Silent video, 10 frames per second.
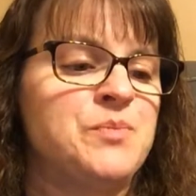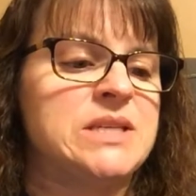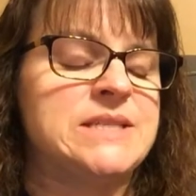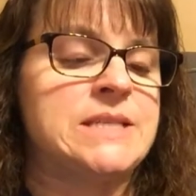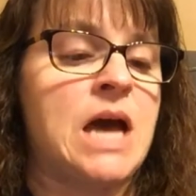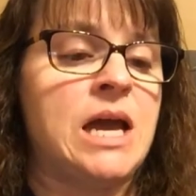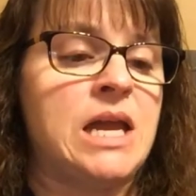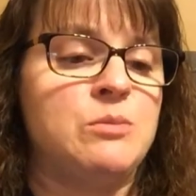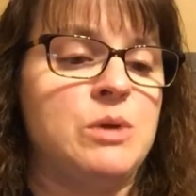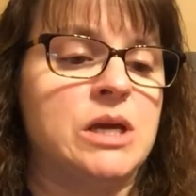
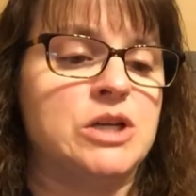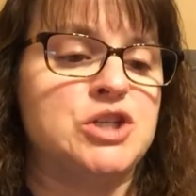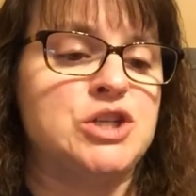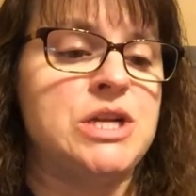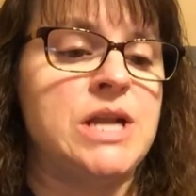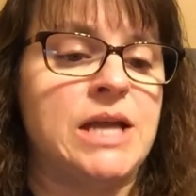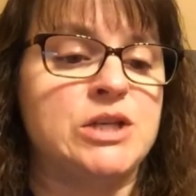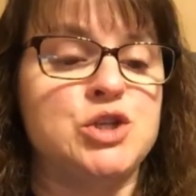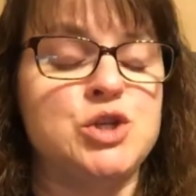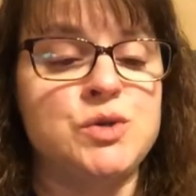sighing because she'd
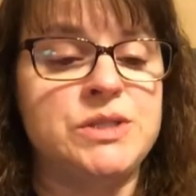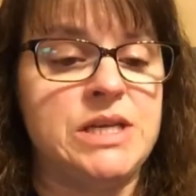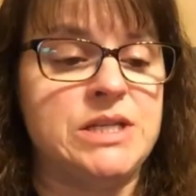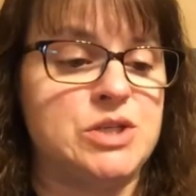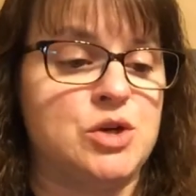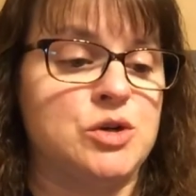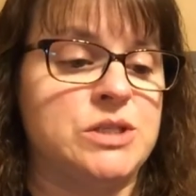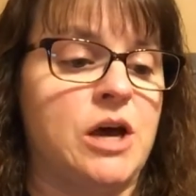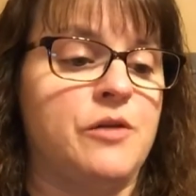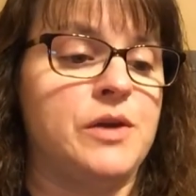had two seats to herself,